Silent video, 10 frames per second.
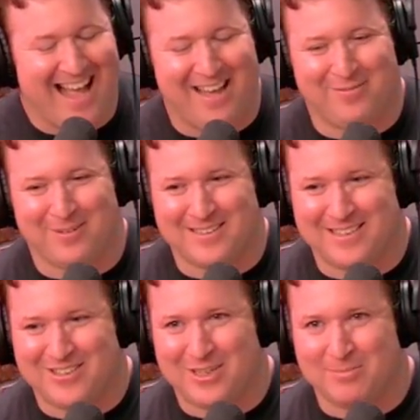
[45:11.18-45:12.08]
I've worked
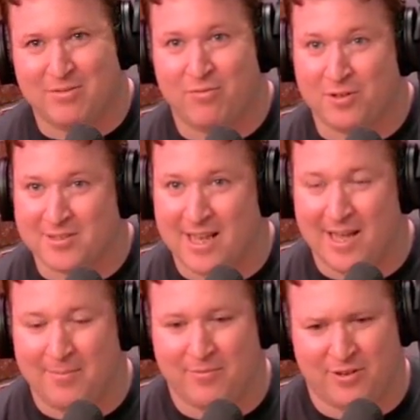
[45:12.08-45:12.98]
in gyms full
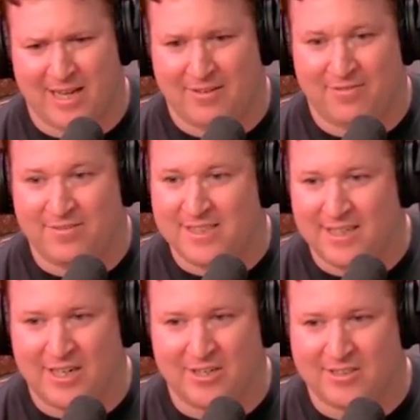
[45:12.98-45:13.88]
time for like
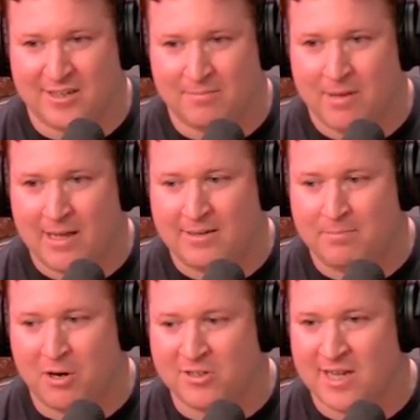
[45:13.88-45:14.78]
15 years and I
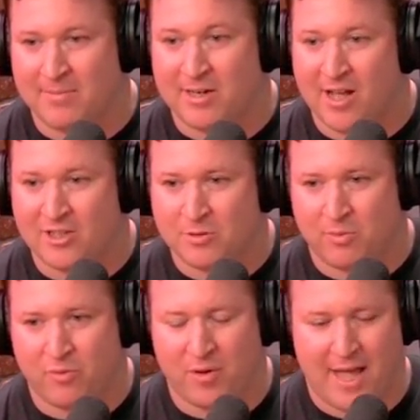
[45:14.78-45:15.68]
did part time in college
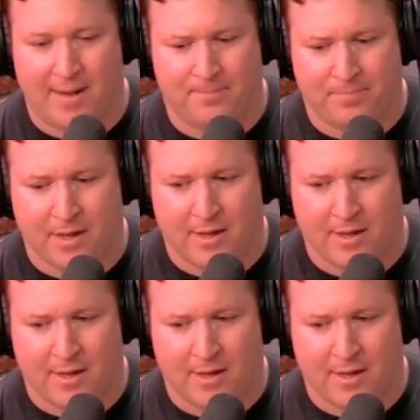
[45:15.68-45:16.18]
before that.